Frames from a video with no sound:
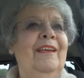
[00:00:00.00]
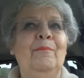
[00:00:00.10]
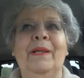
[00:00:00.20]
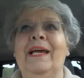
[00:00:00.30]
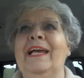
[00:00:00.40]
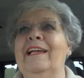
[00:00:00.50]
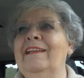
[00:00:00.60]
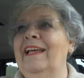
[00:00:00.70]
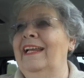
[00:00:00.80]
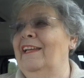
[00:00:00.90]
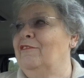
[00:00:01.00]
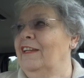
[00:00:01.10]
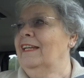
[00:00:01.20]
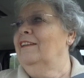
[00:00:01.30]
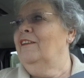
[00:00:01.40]
But I had I left
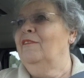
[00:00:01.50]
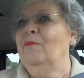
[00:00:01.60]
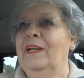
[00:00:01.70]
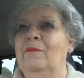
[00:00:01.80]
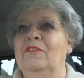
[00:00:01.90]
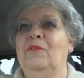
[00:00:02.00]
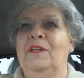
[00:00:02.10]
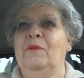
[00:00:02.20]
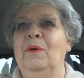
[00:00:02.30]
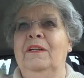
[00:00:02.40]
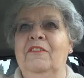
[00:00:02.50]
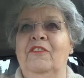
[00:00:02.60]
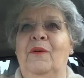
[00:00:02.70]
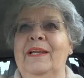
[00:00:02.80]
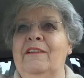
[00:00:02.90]
England in, when I was 21,
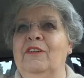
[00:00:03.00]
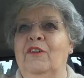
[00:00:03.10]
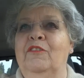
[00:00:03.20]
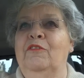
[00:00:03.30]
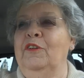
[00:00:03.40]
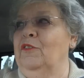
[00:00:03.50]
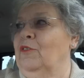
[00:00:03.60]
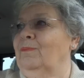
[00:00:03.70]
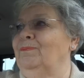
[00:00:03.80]
so I never got to vote.